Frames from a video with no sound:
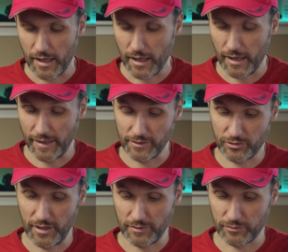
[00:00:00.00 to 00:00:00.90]
uh, and
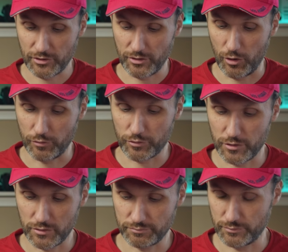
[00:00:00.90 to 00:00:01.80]
it's yeah, just the
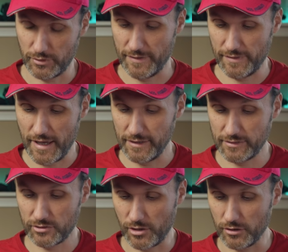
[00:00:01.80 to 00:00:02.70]
overall uh, nice,
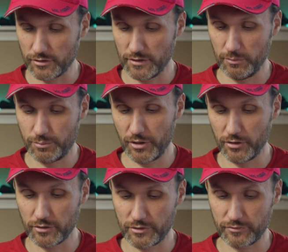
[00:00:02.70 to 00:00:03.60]
solidly
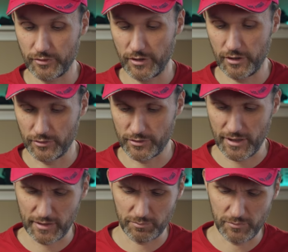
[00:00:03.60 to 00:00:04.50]
built. You know, it's
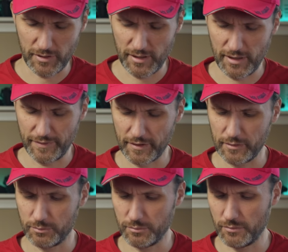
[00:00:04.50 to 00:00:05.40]
like uh, I think
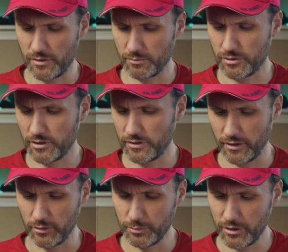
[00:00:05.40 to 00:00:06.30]
uh, machined
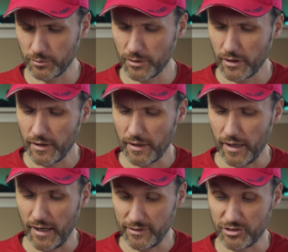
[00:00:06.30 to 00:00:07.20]
aluminum.
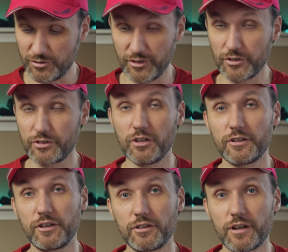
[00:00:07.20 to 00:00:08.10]
Uh, it just feels
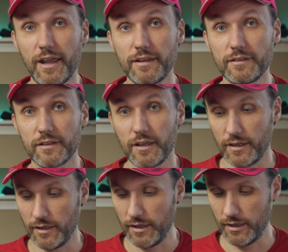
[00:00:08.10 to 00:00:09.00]
solid in your hand.
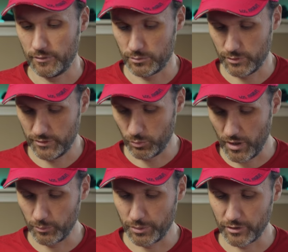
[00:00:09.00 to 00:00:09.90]
really
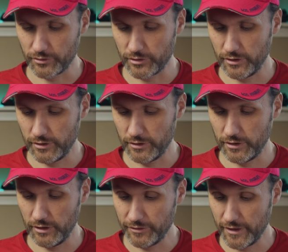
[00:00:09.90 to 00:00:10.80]
well built
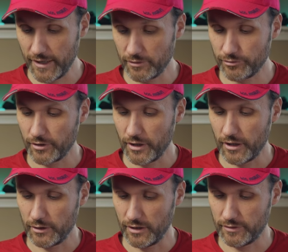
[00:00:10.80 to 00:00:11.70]
EVF.
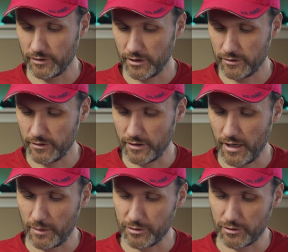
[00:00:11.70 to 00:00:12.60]
You have the, here the
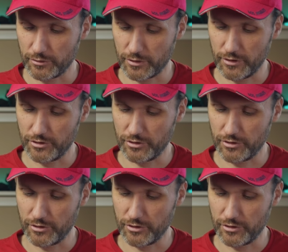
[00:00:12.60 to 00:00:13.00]
adapter for